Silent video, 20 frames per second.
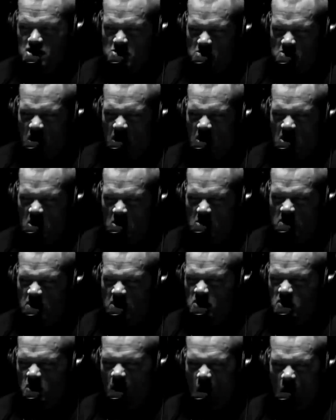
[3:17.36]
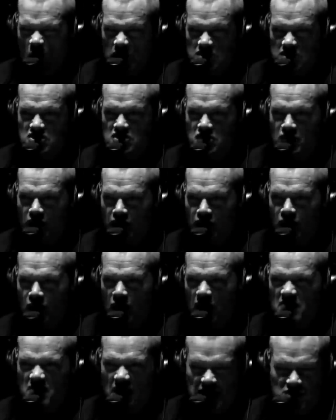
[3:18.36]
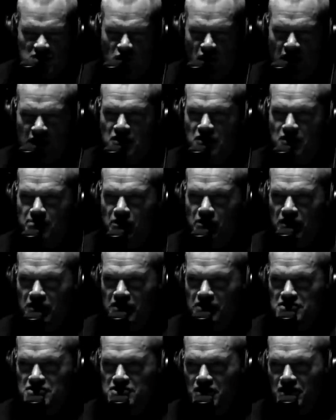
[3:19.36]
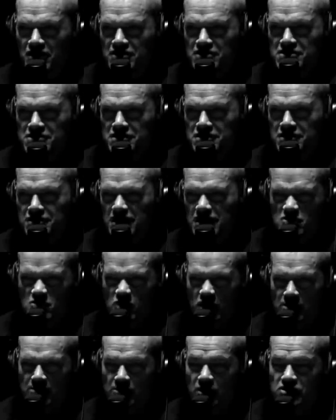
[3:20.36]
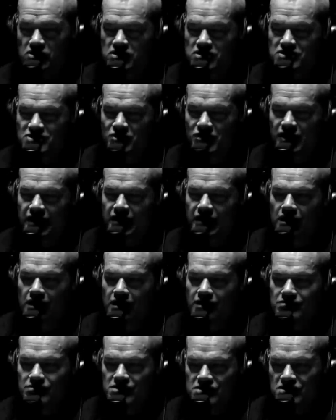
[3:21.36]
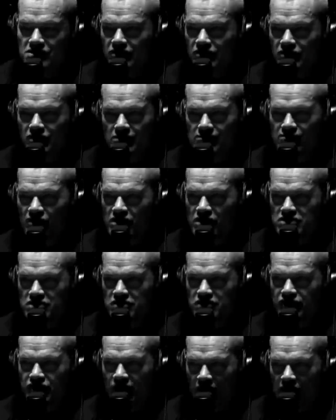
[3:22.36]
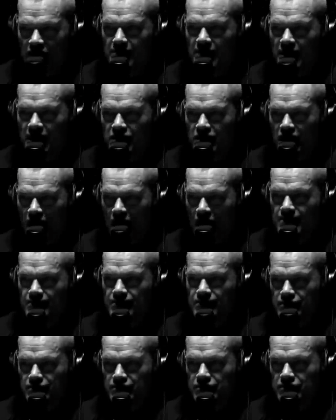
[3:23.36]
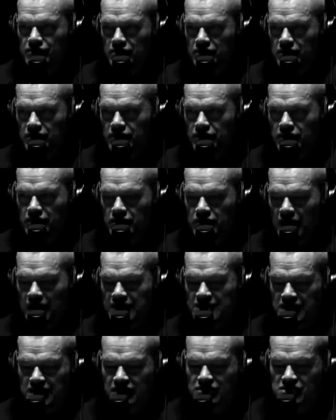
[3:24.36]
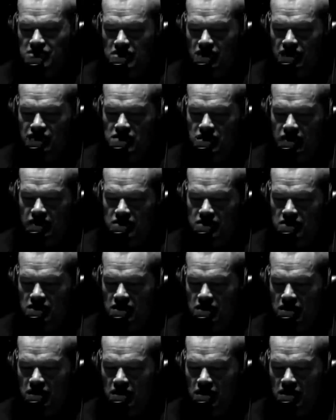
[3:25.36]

You brought a notebook, you're always squared away. That's why you're putting in charge. That's why you're mm-hmm. putting in charge. So, like, just a little impression of, Hey, man, I'm, I take this stuff seriously.